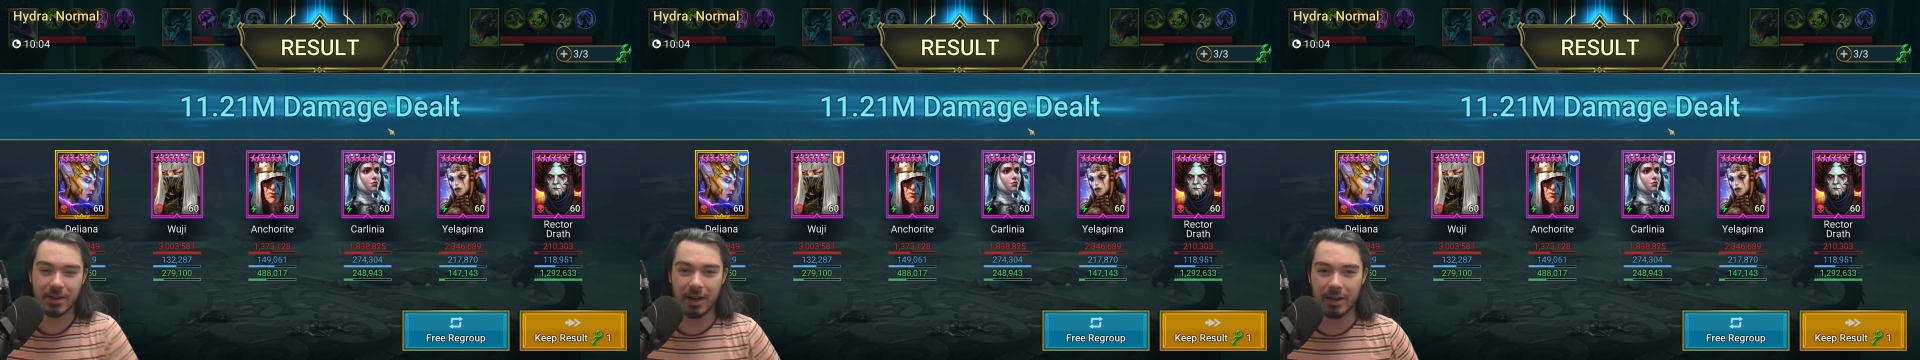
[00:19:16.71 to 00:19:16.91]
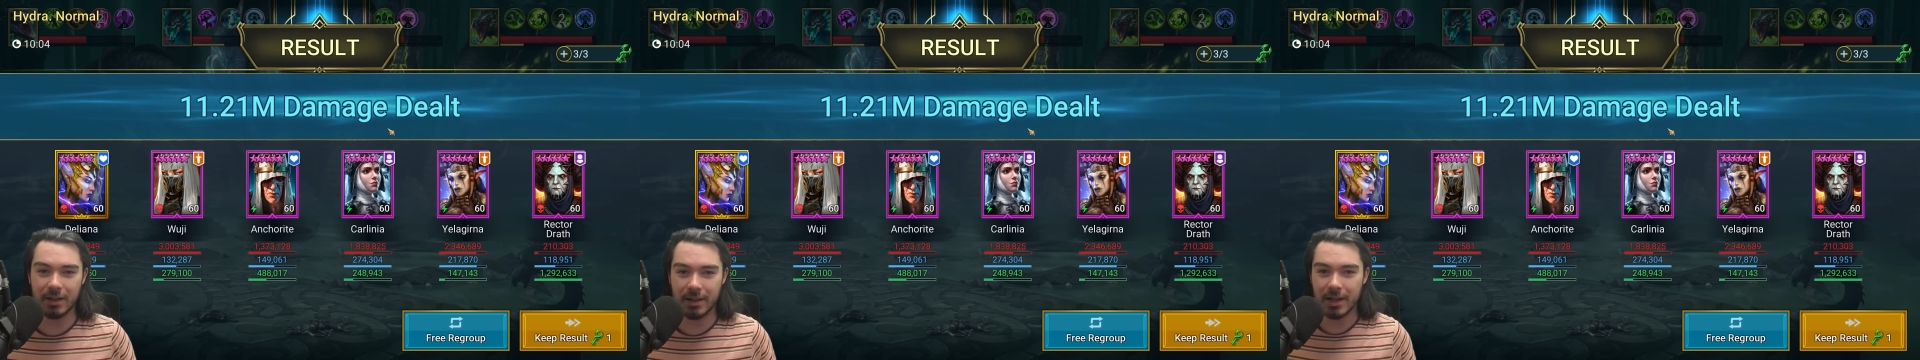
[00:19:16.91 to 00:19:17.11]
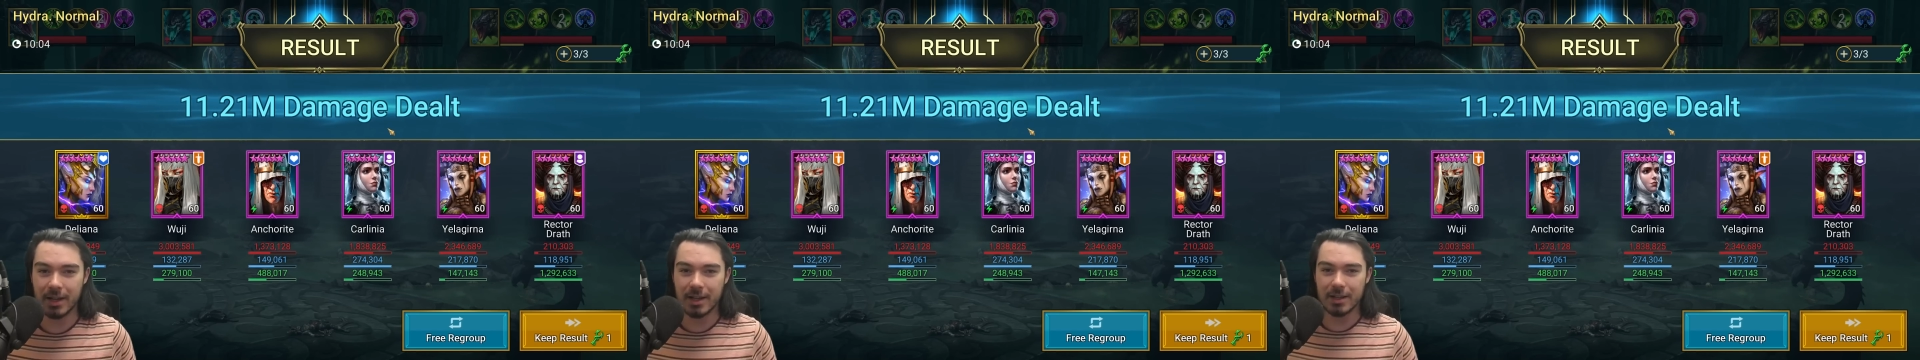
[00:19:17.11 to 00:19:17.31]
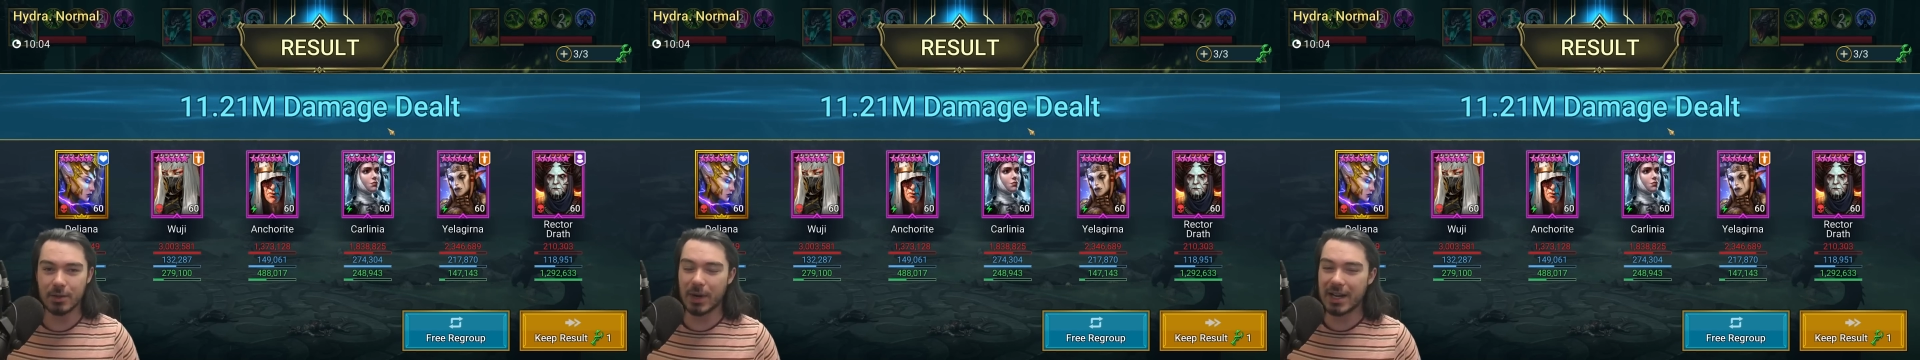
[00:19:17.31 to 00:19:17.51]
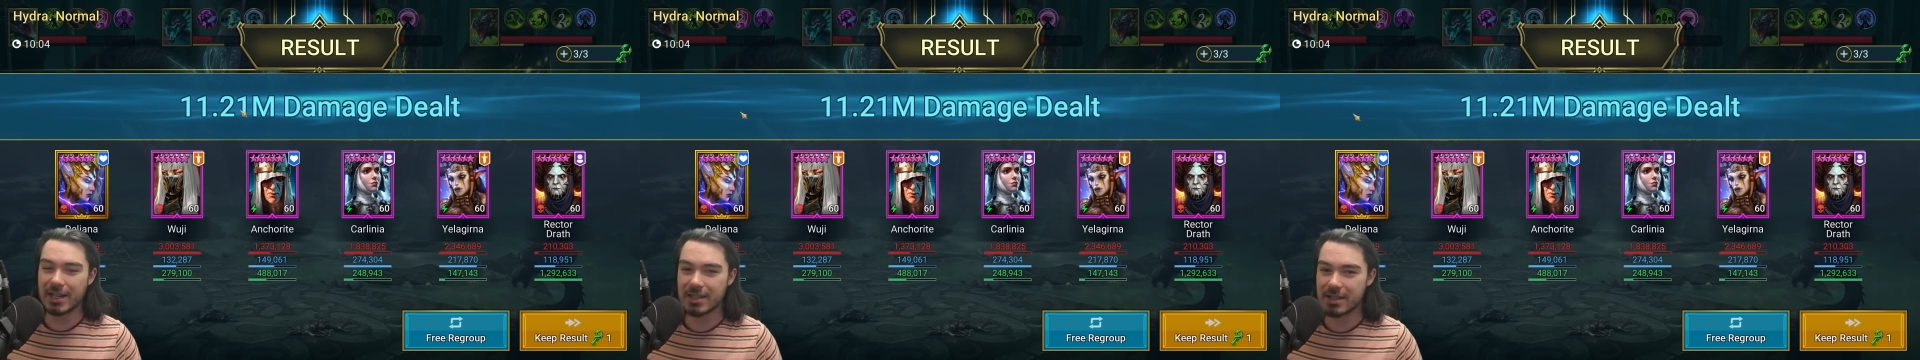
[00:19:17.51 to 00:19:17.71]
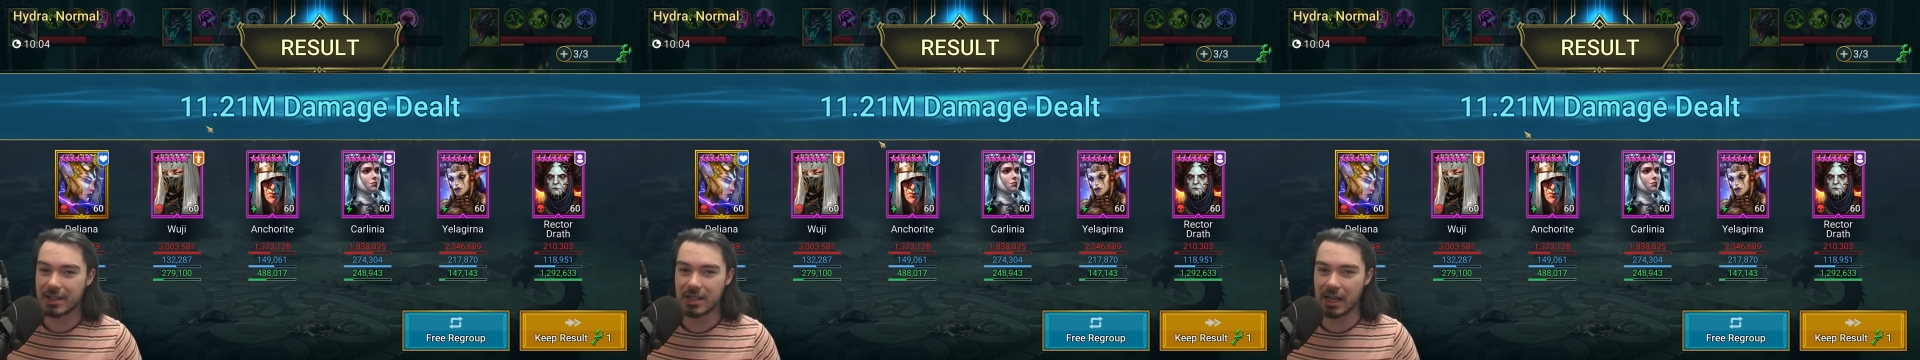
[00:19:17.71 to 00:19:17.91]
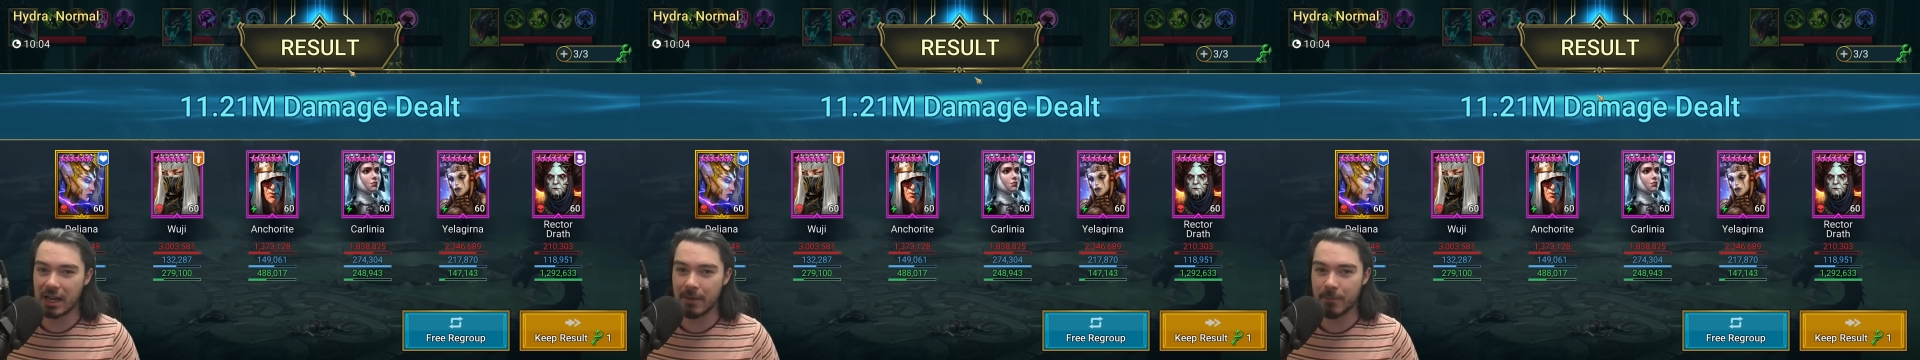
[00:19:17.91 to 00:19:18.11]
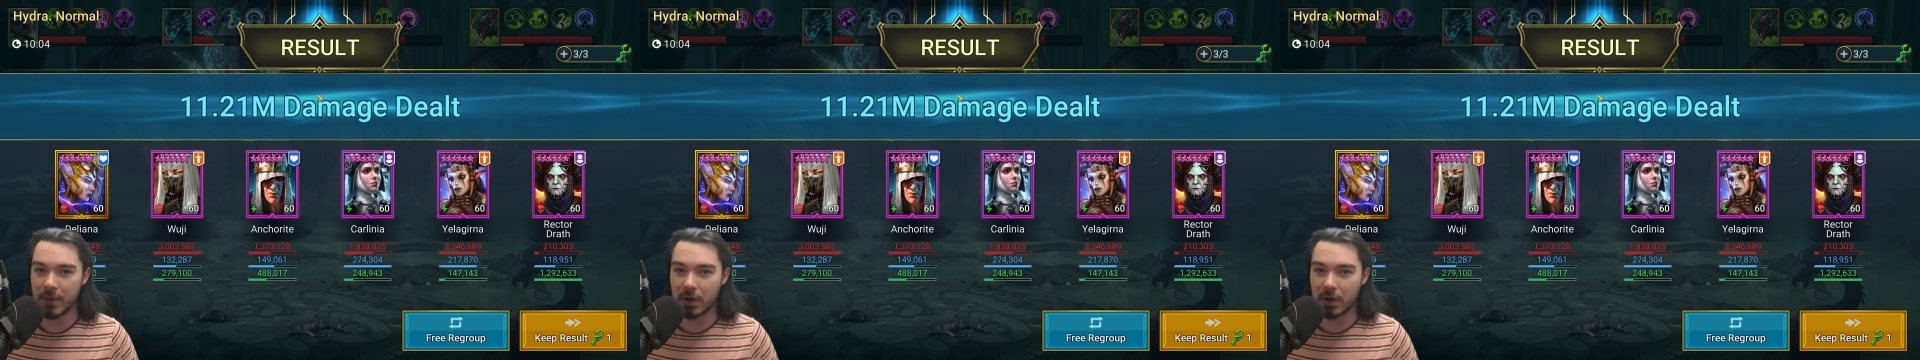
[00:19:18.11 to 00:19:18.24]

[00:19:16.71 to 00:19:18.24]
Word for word: on the rest of the team.